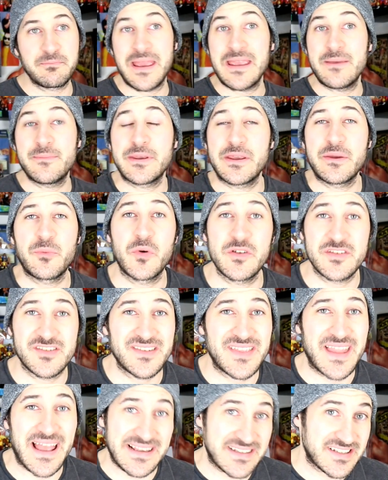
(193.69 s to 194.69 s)
Maybe it
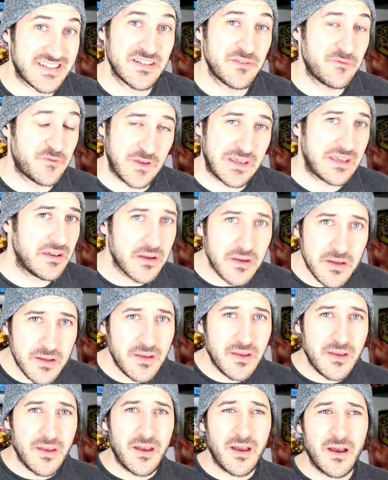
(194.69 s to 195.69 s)
wasn't that severe,
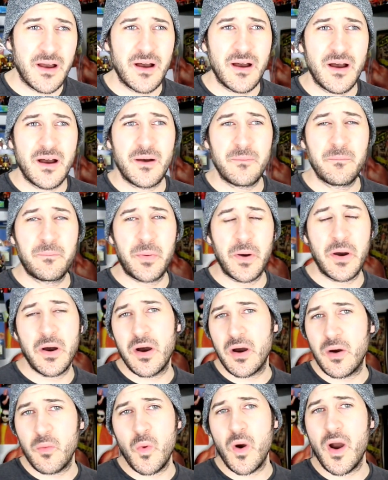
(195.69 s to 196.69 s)

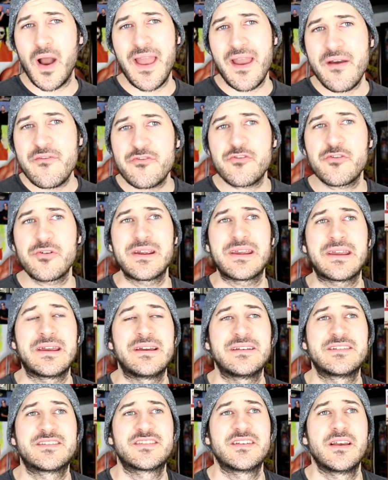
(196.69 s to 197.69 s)
but whatever it
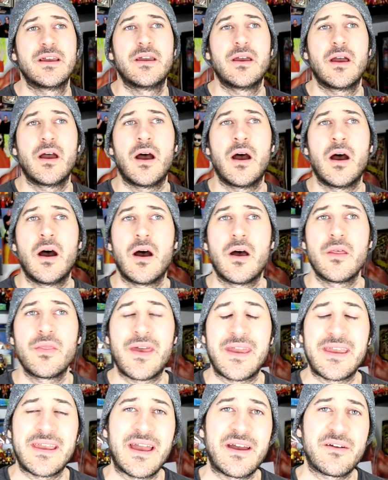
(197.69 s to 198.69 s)
is,
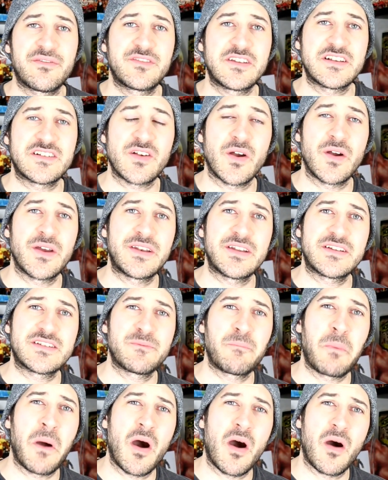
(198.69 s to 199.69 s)
they have decided
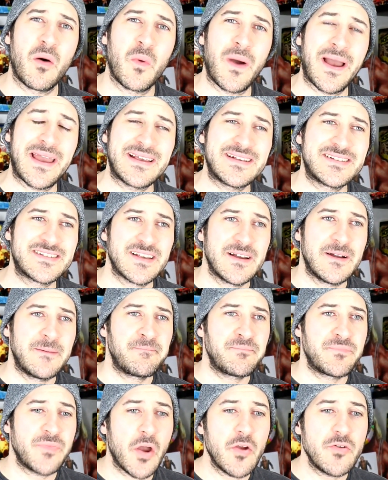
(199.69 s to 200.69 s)
to part ways.
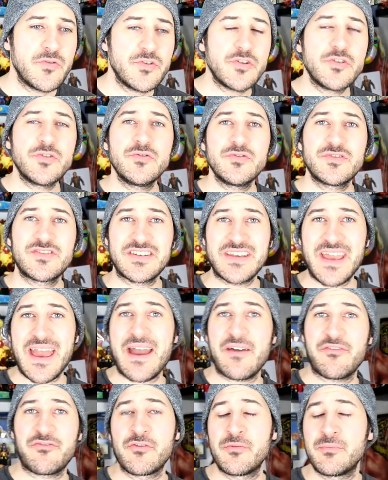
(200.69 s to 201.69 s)
No news
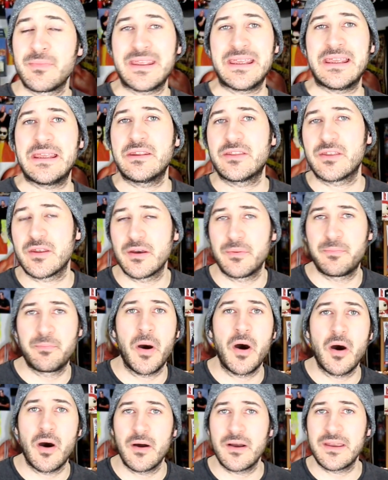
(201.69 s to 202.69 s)
yet from either
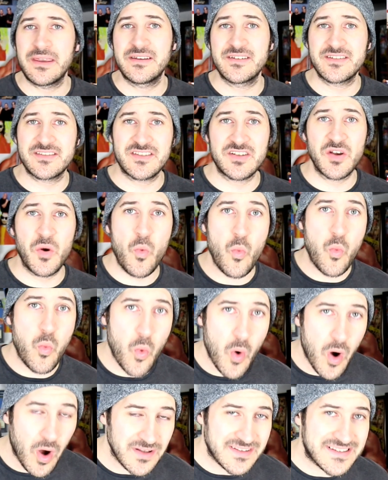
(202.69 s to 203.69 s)
party as to
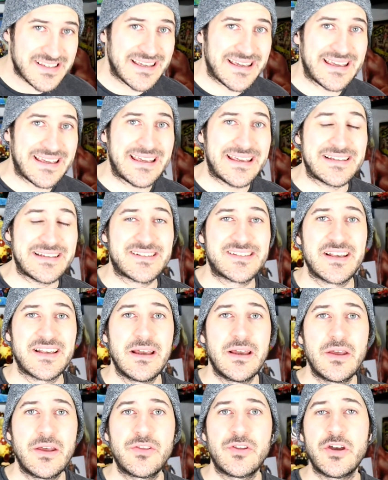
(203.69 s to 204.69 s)
what it is
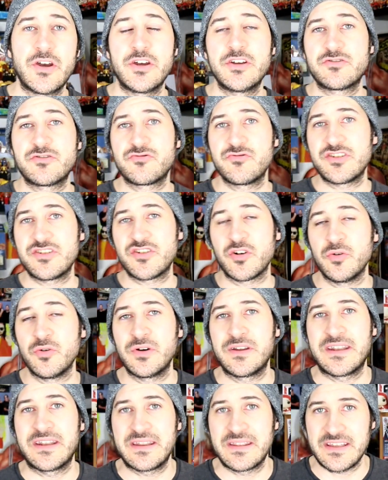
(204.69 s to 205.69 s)
that has
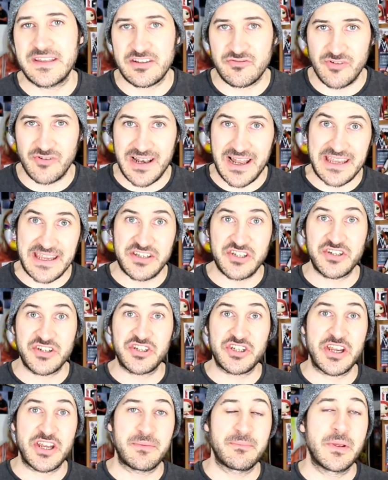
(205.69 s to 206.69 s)
resulted in this
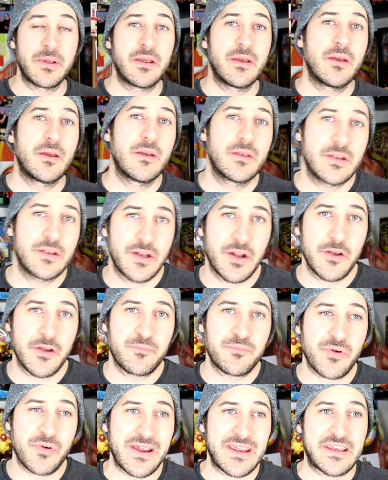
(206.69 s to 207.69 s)
relationship, you know,
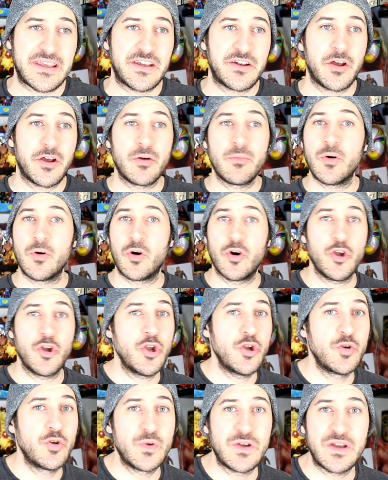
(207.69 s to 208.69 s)
breaking up, or
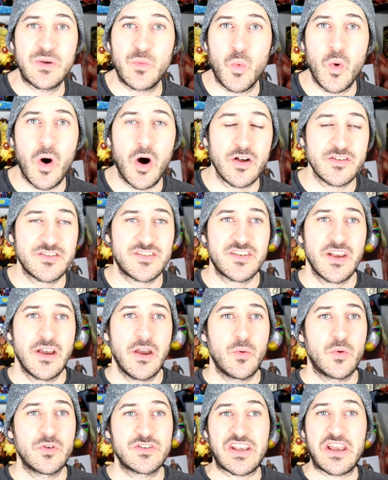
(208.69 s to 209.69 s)
who it was.
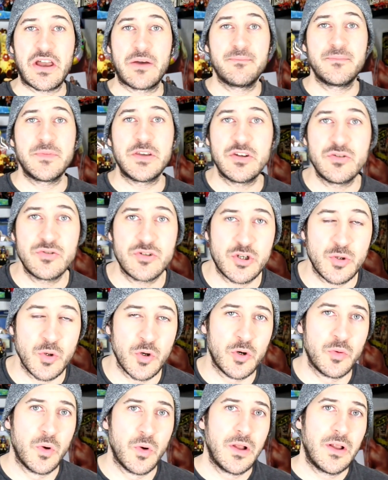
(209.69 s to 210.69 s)
Was it a
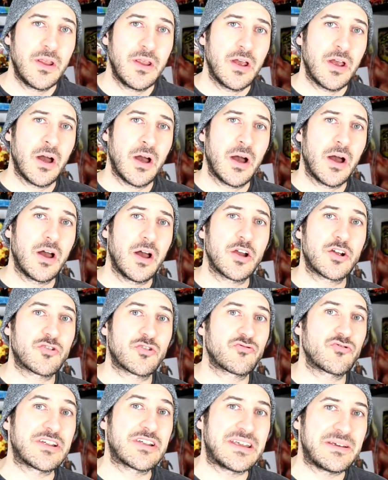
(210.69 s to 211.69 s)
mutual
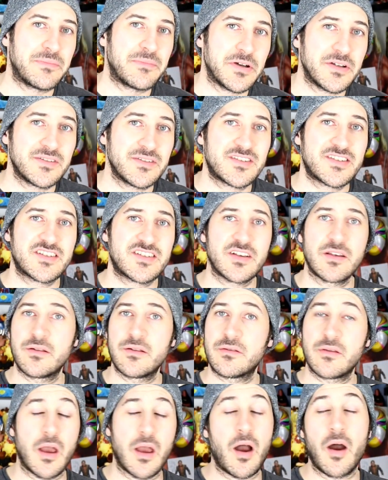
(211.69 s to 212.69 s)
agreement?
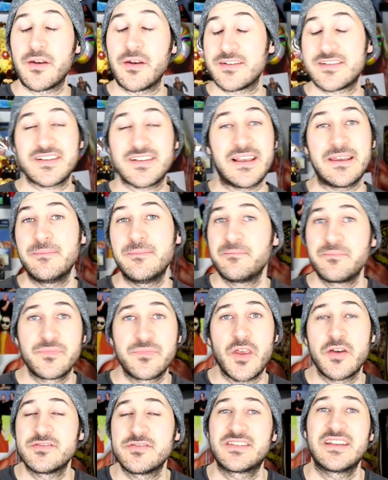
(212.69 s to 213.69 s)
Honestly,
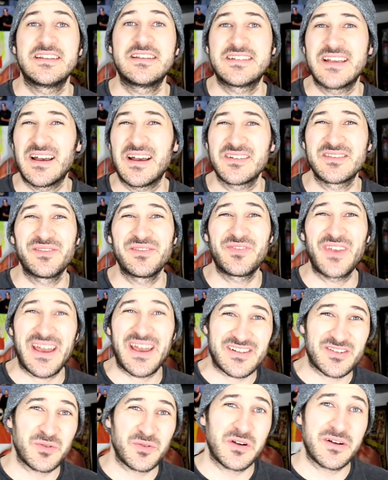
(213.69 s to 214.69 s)
those details have
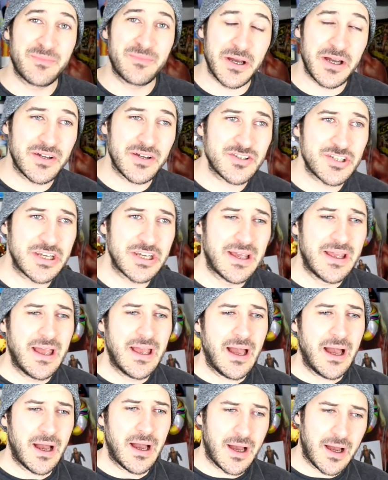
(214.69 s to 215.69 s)
yet to emerge.
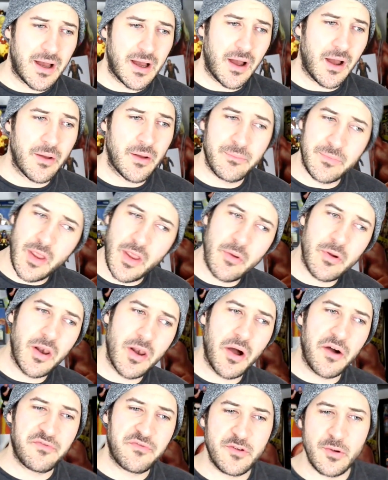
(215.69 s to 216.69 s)
I know a
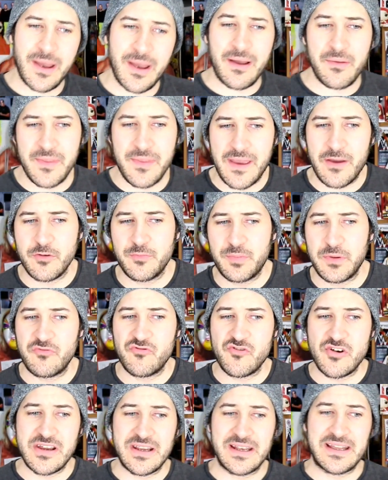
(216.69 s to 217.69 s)
lot of you out there would be
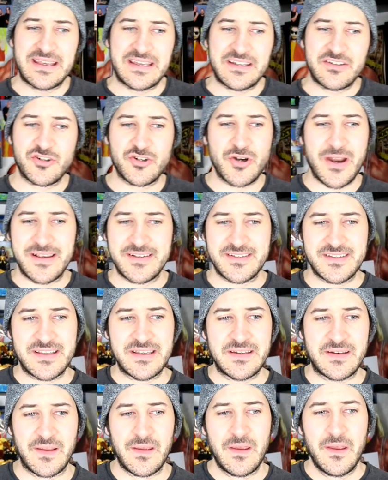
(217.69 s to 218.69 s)
really
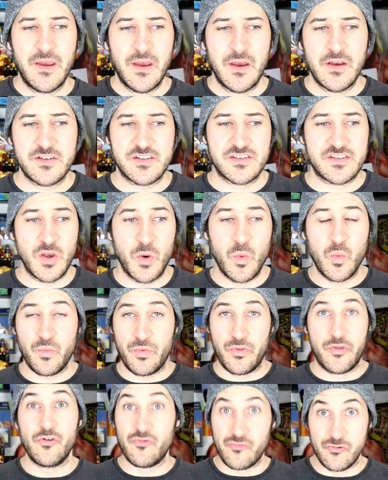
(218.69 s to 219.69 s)
interested as to
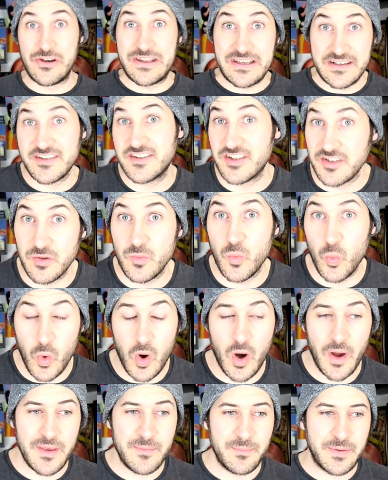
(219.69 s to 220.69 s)
the reason
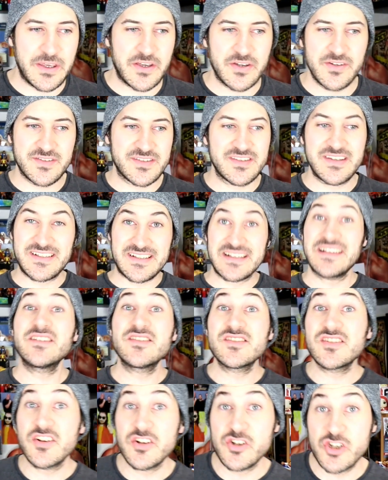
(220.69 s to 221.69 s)
why, because this
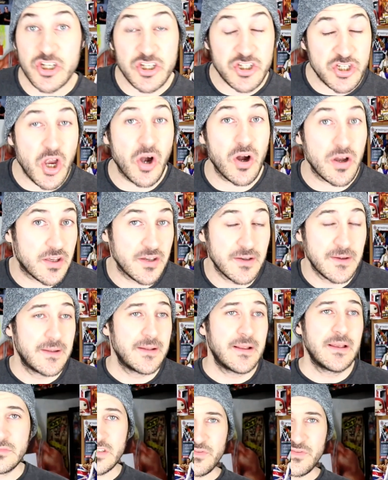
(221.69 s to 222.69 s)
is such a shock.
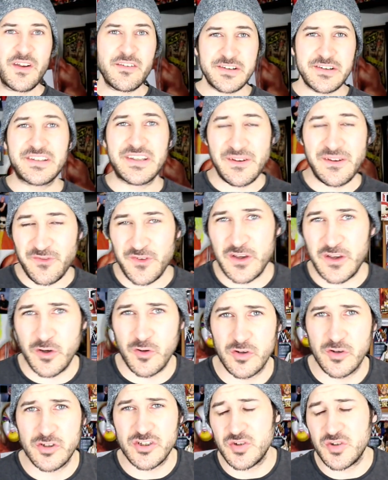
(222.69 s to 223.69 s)
It's very
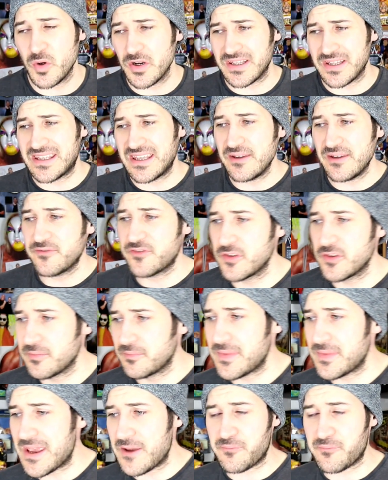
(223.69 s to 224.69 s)
difficult because you want to give
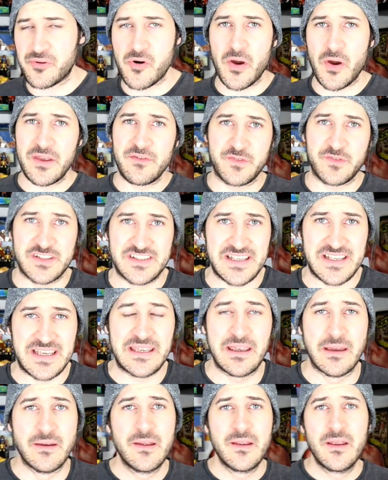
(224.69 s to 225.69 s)
them their
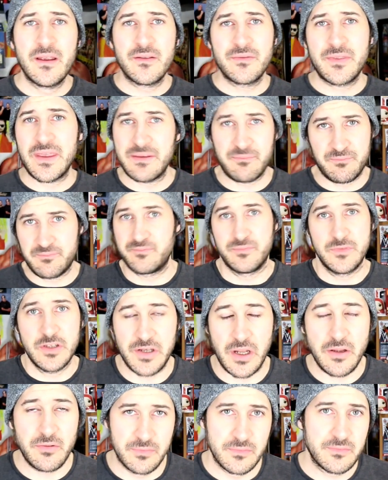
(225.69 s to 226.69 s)
privacy. They, you
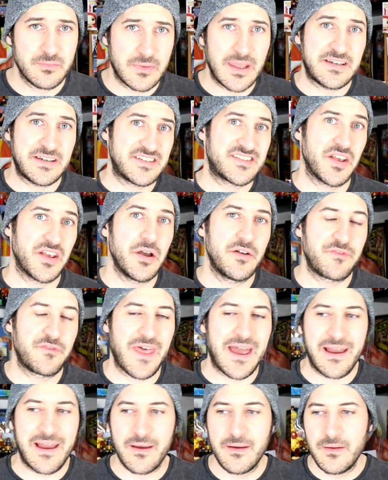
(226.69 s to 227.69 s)
know, they deserve
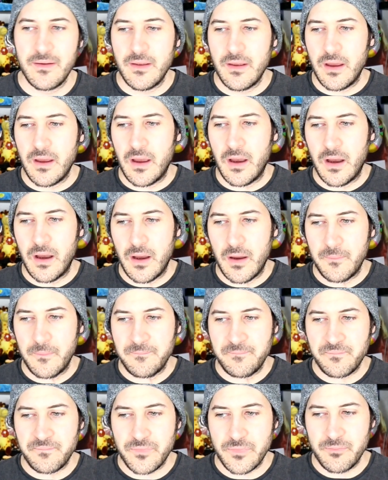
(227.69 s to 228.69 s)
that.
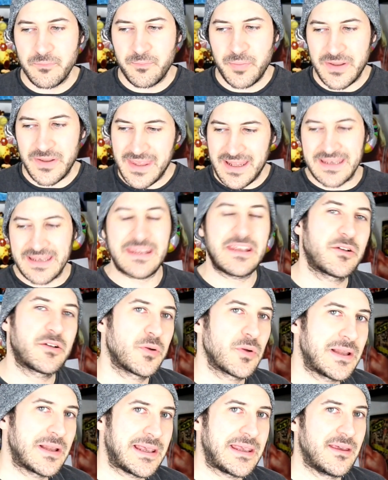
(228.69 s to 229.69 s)
But then
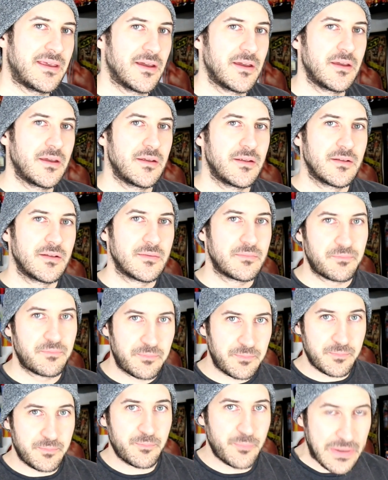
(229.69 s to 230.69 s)
equally,
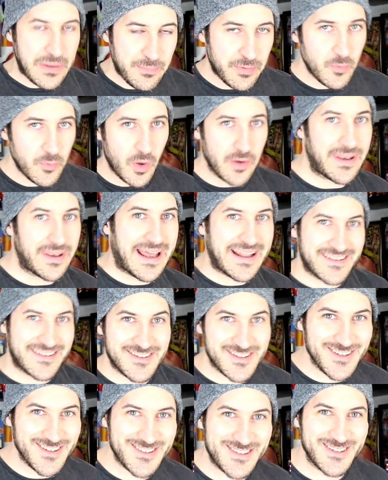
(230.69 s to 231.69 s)
people want
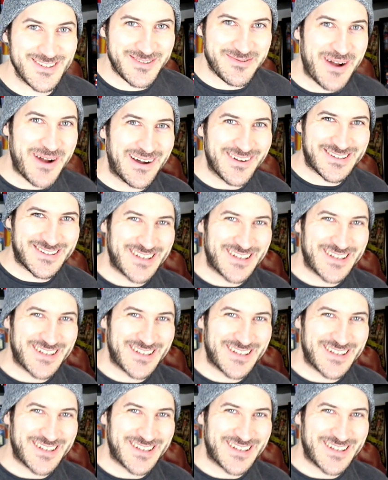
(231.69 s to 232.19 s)
answers as well.